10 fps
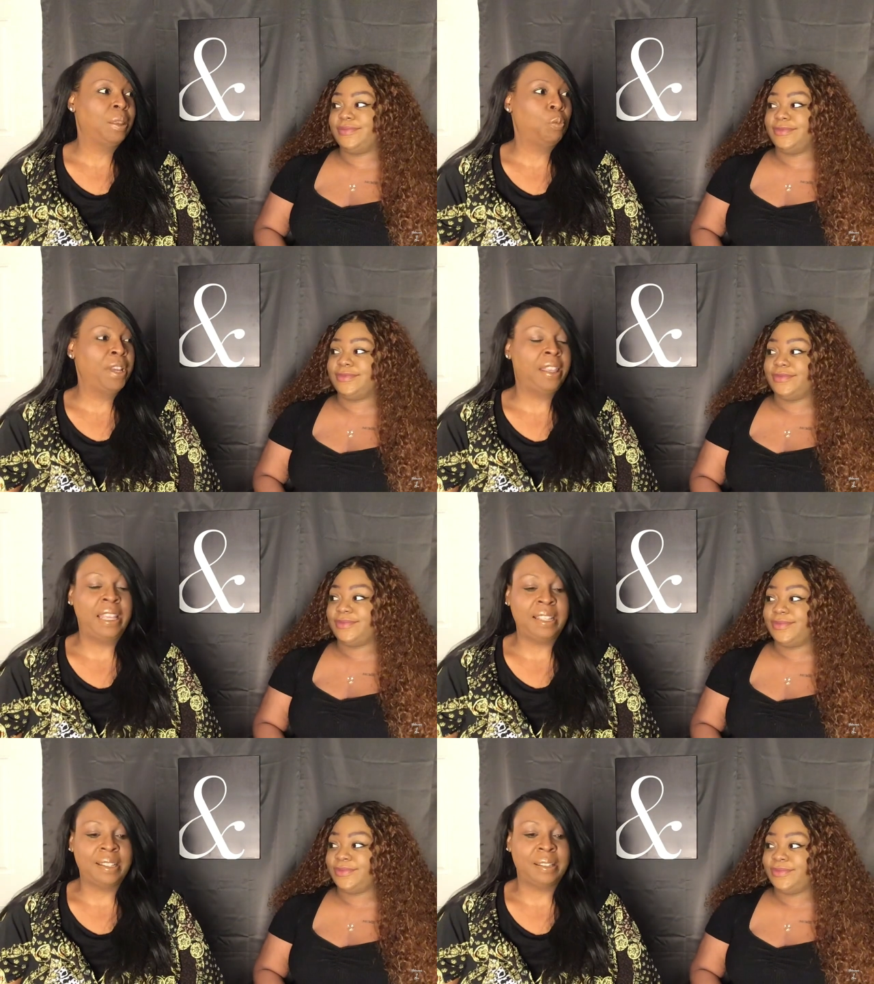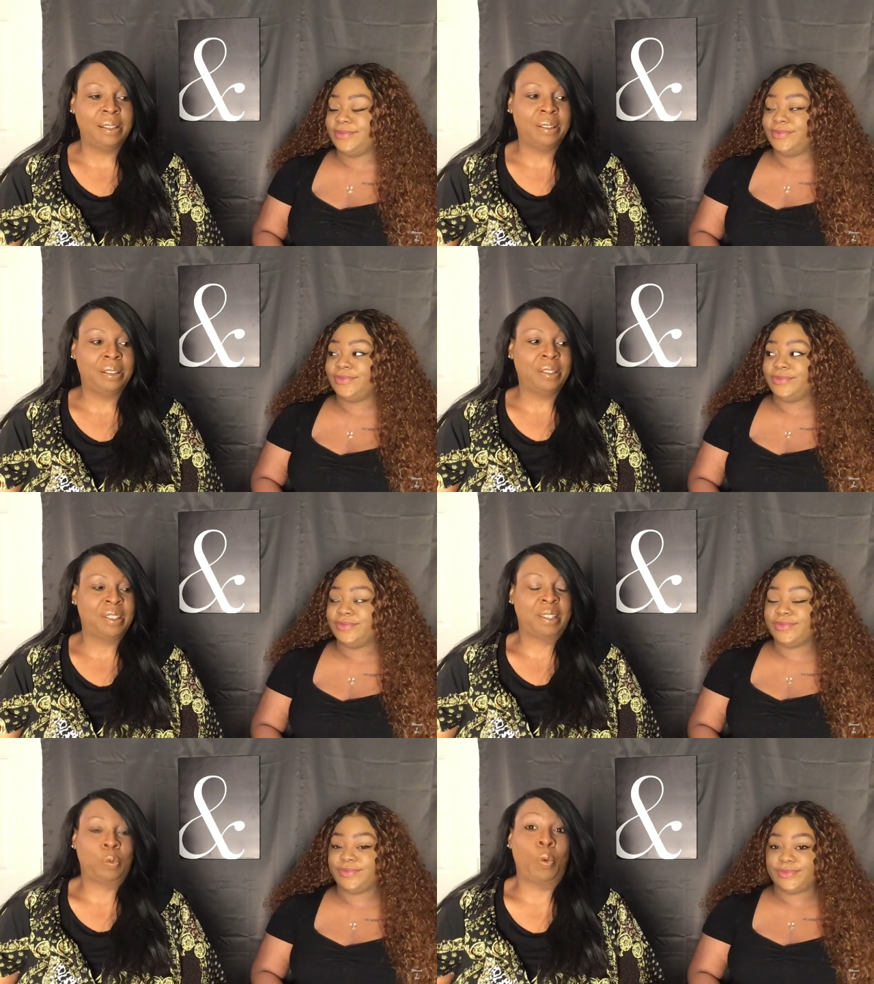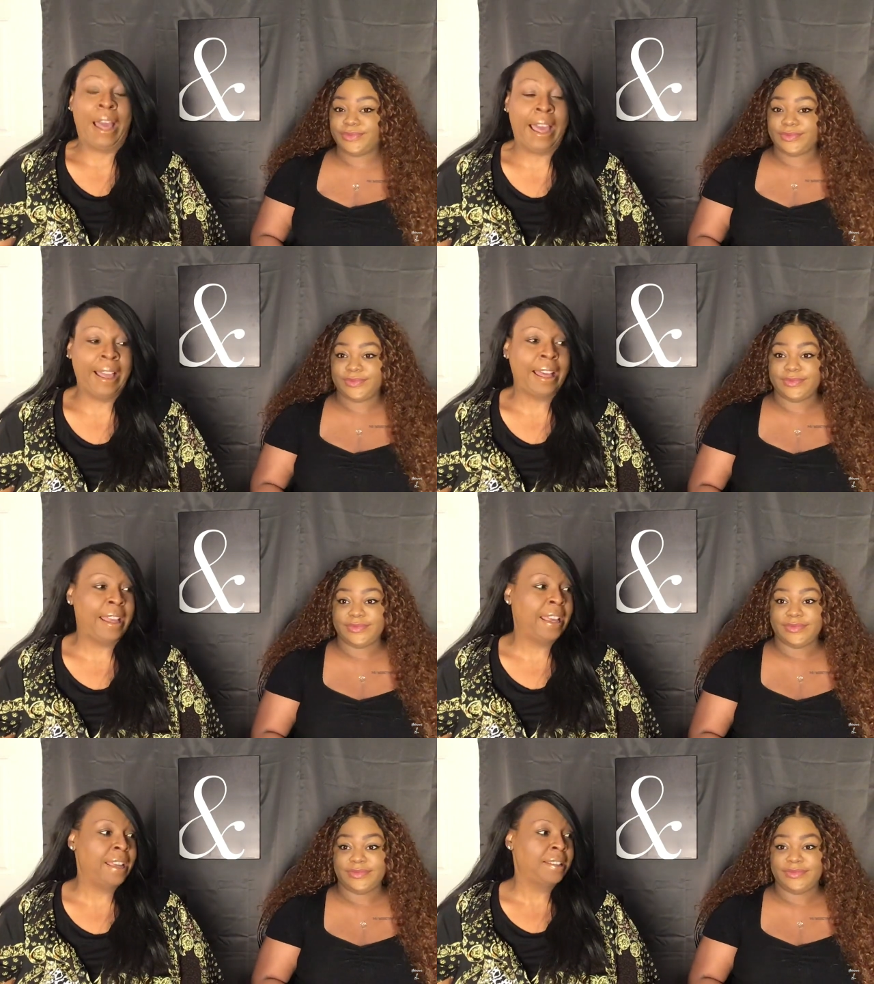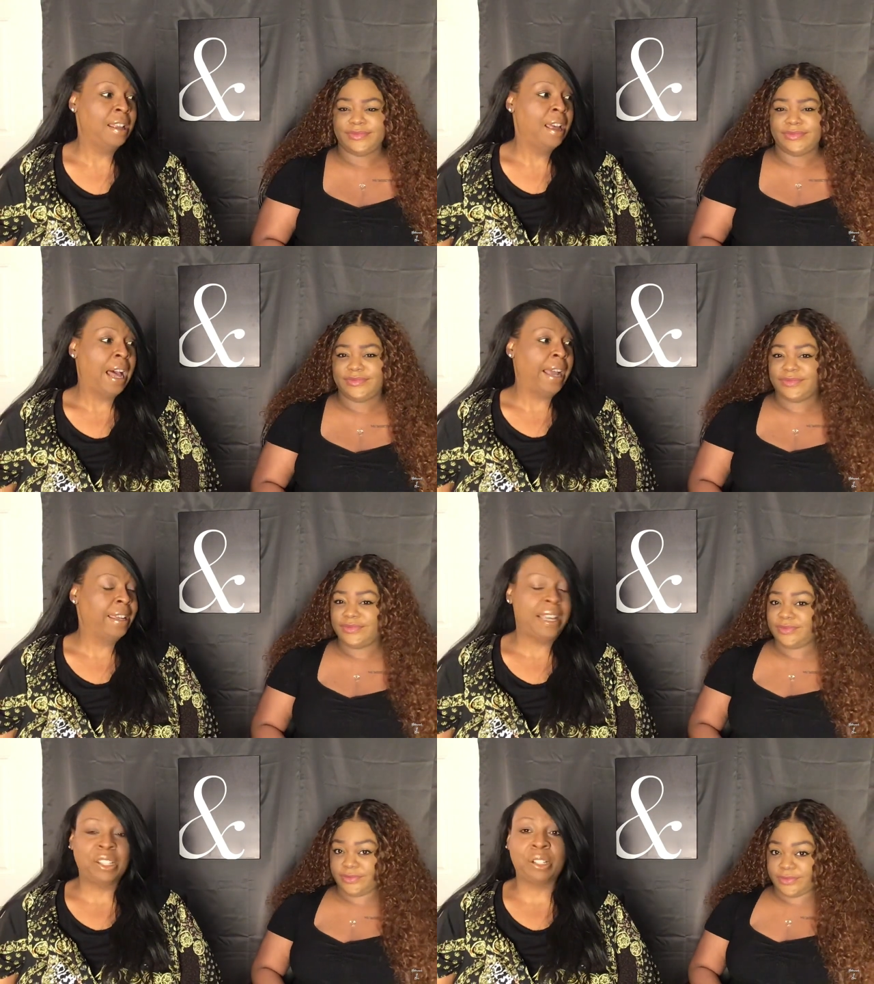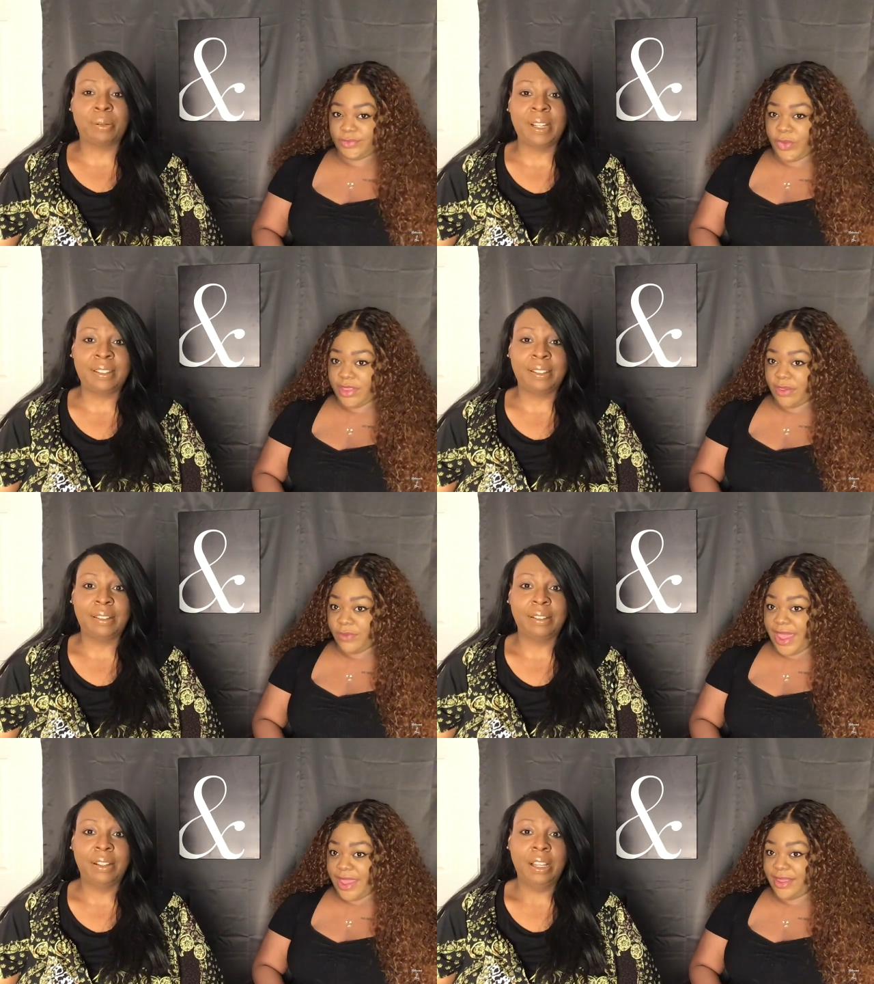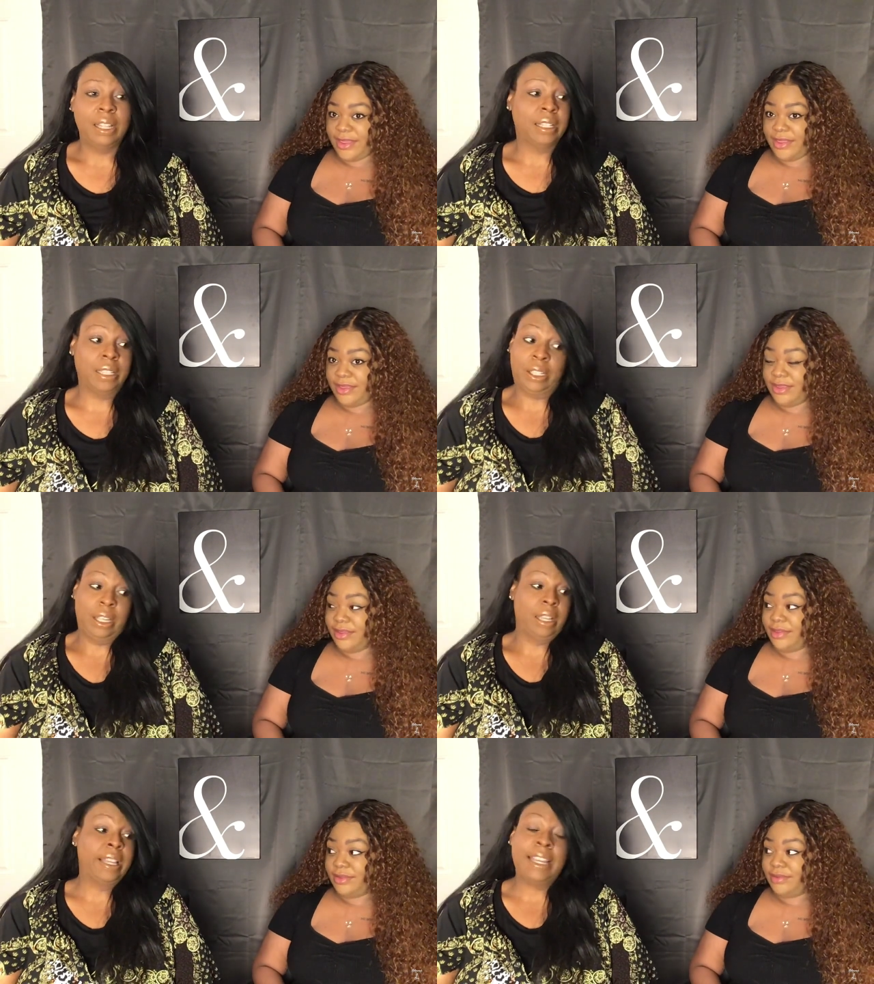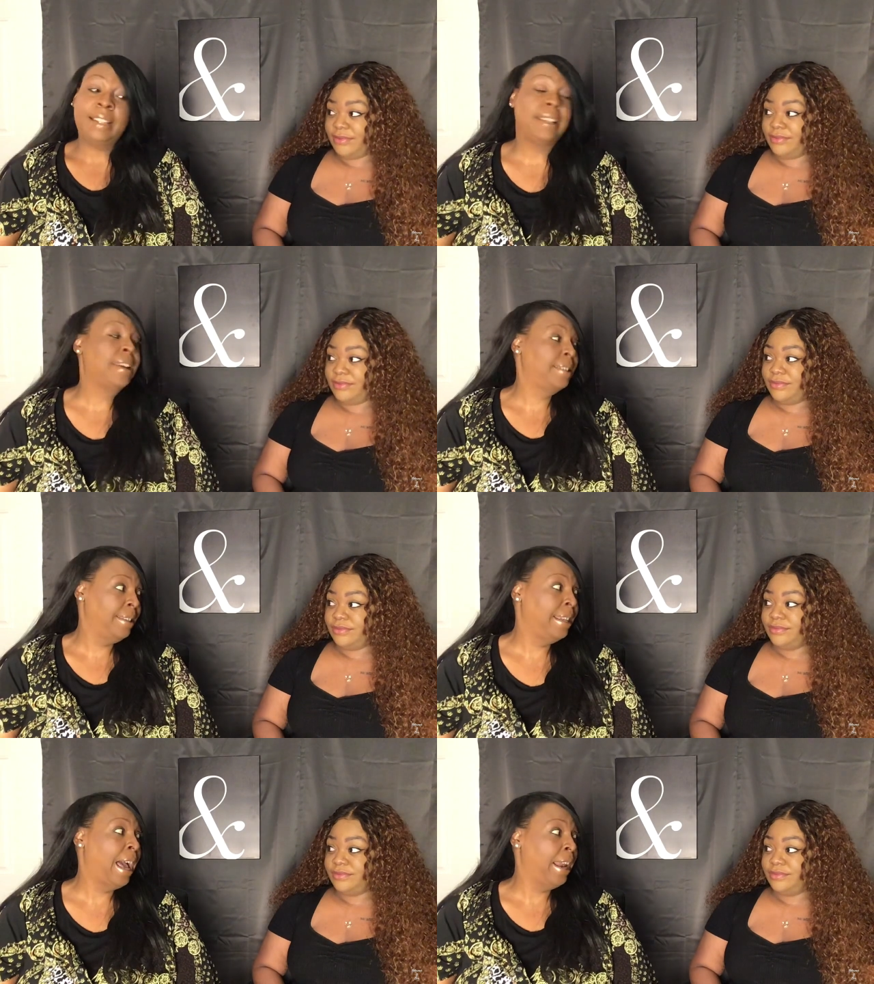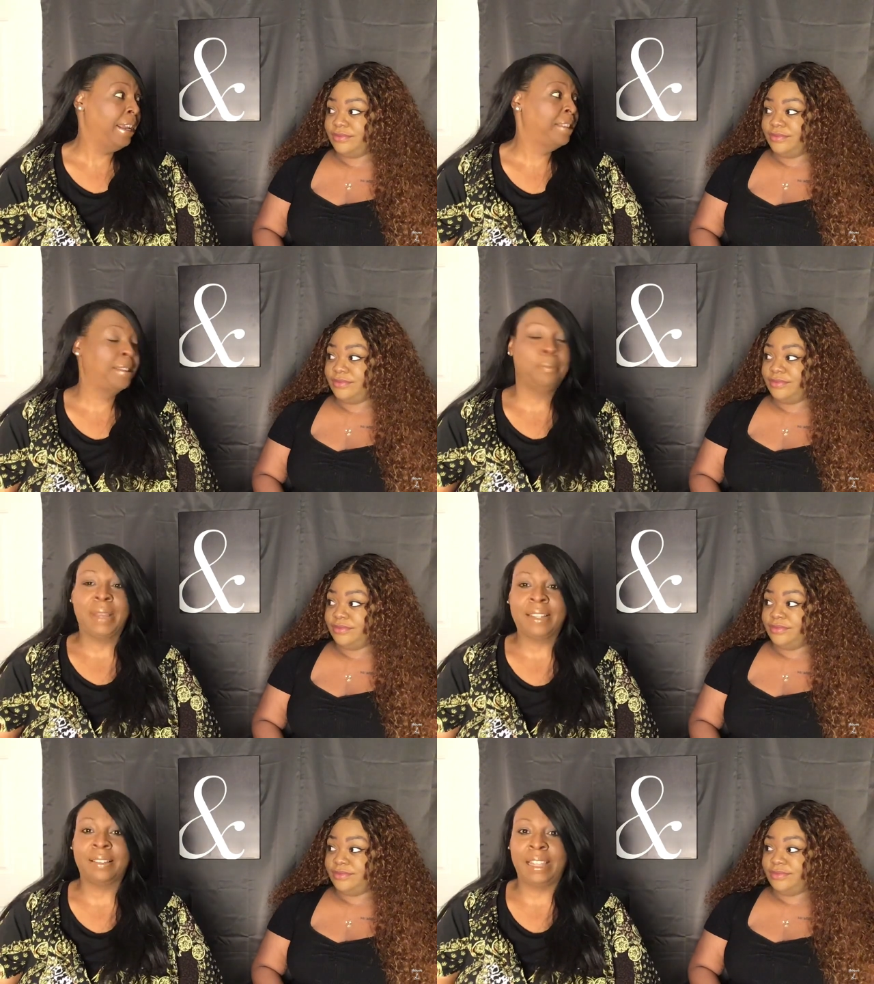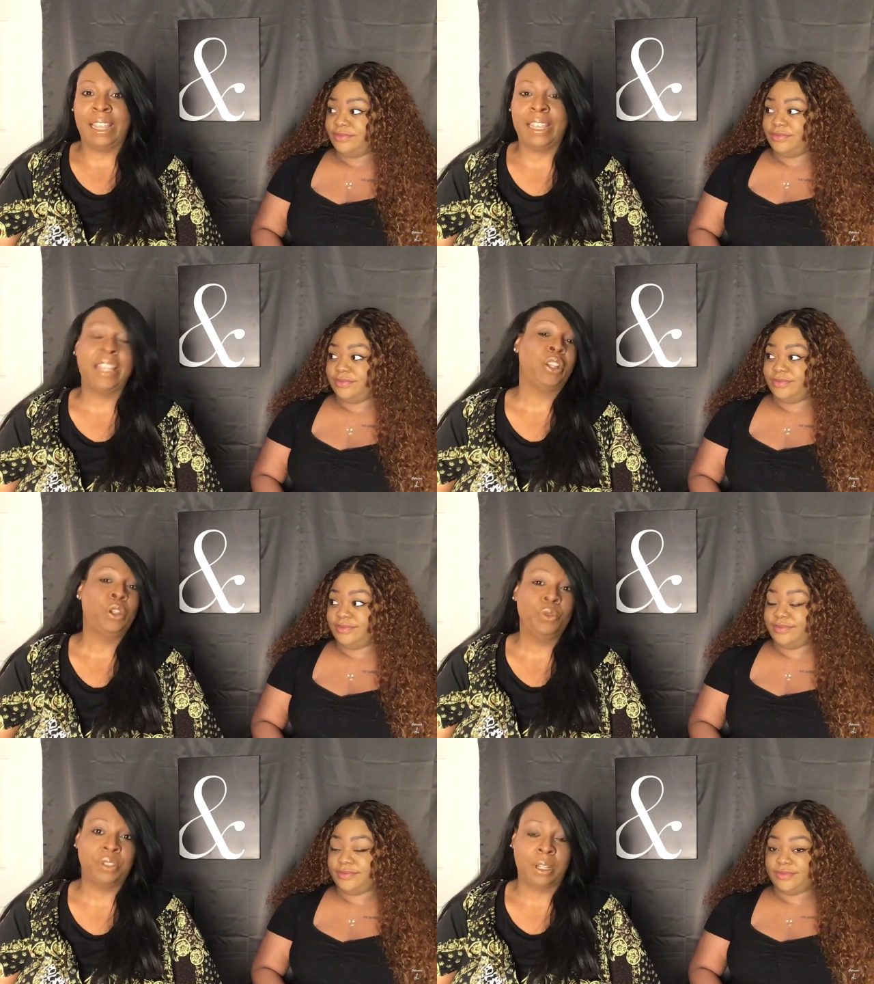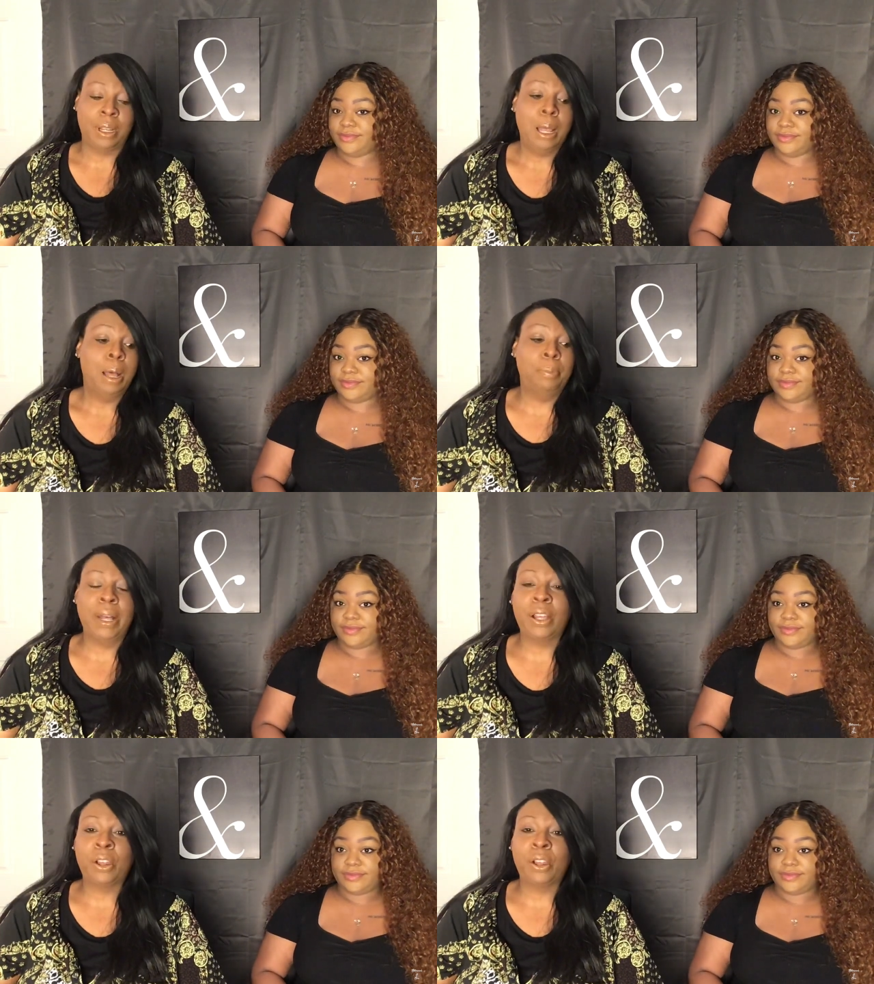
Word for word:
Speaker 1: With his swag, I guess, I guess Chris, swag? He says he's got it. He's the best thing in Houston. But